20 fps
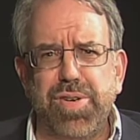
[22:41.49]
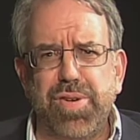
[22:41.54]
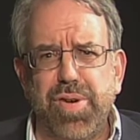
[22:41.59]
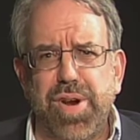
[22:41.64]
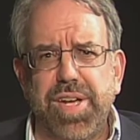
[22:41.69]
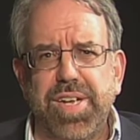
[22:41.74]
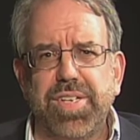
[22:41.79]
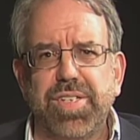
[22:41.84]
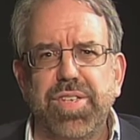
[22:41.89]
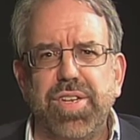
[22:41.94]

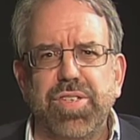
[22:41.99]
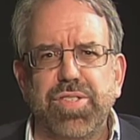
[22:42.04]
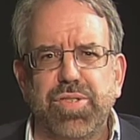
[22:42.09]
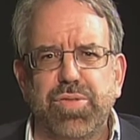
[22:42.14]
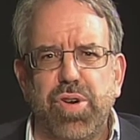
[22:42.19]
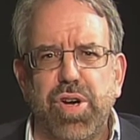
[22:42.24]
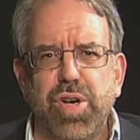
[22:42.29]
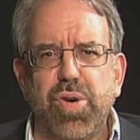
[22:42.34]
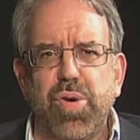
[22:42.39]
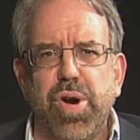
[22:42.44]
Drake
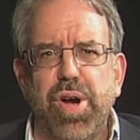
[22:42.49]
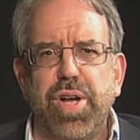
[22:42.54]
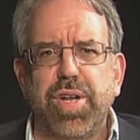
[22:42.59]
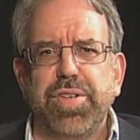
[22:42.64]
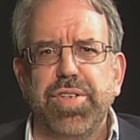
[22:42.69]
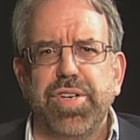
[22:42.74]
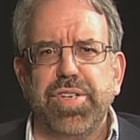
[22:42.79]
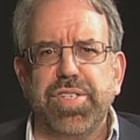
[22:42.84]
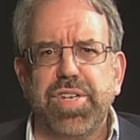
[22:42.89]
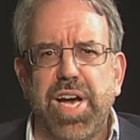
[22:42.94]
struck oil
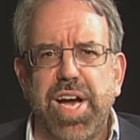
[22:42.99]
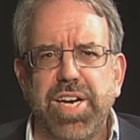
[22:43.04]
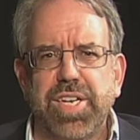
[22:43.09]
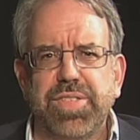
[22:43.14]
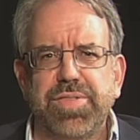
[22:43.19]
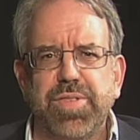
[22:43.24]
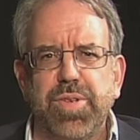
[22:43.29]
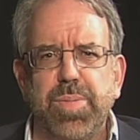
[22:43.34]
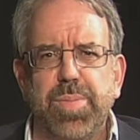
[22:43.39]
near Titusville,